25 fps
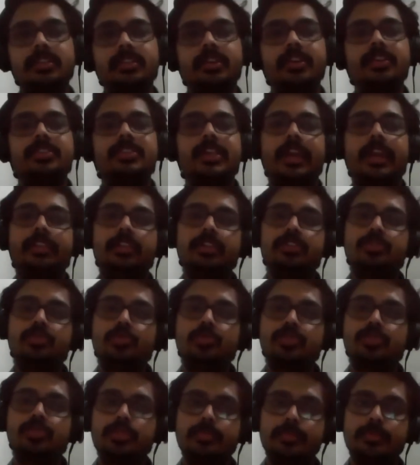there is either
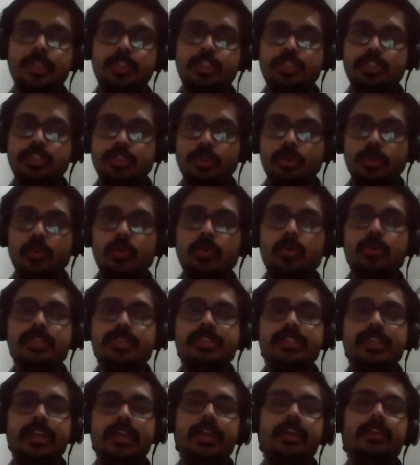too so much snow
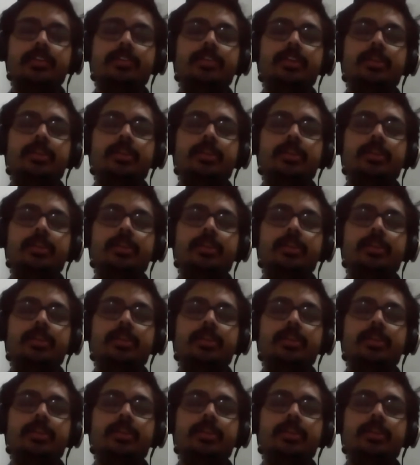is there,